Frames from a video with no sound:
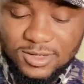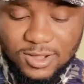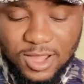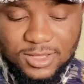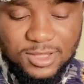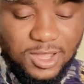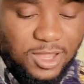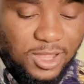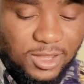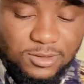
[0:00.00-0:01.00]
And
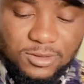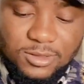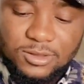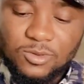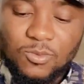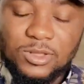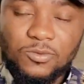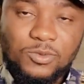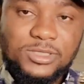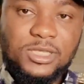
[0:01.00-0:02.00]
one of
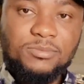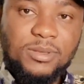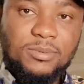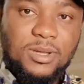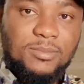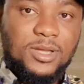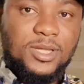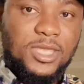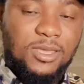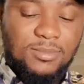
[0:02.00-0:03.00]
Wizkid Babymama
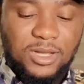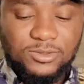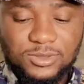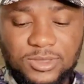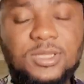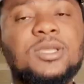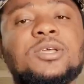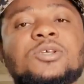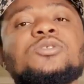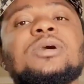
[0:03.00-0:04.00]
came out
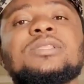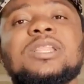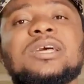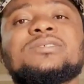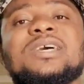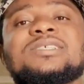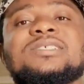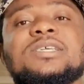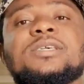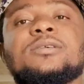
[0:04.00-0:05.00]
to announce that
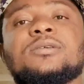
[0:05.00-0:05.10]
she